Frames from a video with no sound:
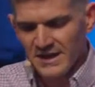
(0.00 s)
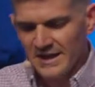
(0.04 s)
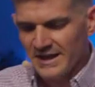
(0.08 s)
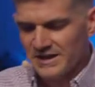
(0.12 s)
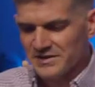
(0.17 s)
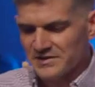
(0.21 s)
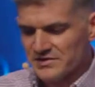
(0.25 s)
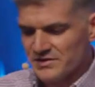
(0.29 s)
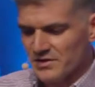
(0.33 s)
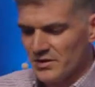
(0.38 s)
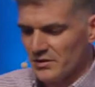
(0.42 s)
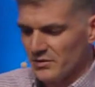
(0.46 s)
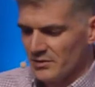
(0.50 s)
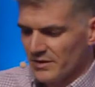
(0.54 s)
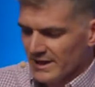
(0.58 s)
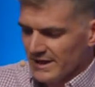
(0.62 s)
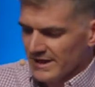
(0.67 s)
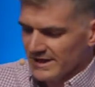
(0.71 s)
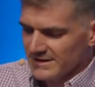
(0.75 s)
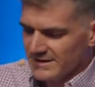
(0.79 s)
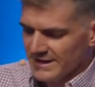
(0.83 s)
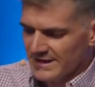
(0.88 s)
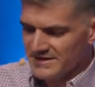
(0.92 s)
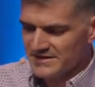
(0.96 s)
And so
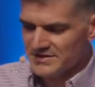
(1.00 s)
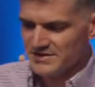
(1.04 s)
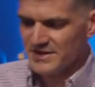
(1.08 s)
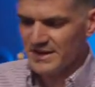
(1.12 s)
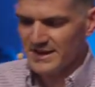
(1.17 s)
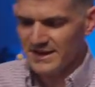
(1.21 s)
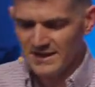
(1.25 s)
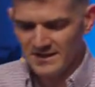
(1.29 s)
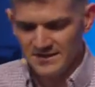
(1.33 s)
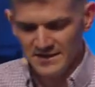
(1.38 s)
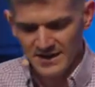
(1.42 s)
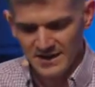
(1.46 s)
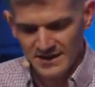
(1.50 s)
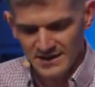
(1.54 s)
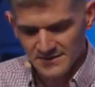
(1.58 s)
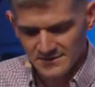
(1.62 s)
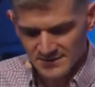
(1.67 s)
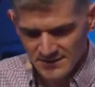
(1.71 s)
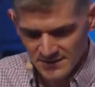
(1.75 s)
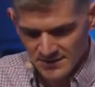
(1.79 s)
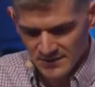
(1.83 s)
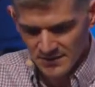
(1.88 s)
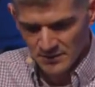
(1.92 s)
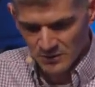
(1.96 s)
let's say that
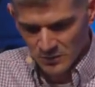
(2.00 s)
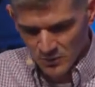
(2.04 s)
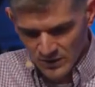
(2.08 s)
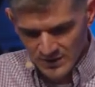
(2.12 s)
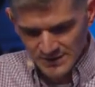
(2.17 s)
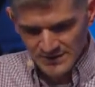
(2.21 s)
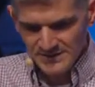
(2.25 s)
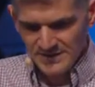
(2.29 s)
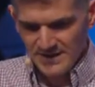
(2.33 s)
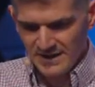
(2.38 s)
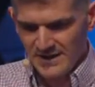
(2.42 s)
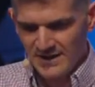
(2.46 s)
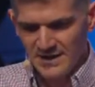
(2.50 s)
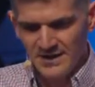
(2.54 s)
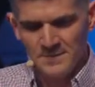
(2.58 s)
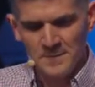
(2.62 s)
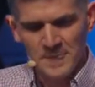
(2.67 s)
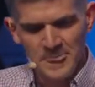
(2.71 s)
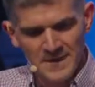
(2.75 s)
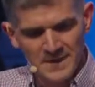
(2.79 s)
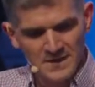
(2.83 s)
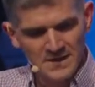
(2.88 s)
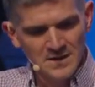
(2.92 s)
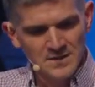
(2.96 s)
one day
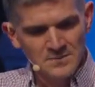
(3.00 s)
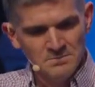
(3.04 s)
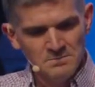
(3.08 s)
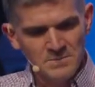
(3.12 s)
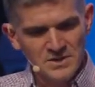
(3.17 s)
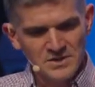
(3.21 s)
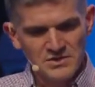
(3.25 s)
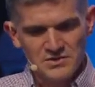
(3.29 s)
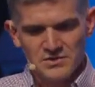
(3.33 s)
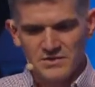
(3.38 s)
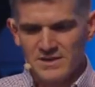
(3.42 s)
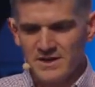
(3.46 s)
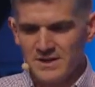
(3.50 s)
Mr.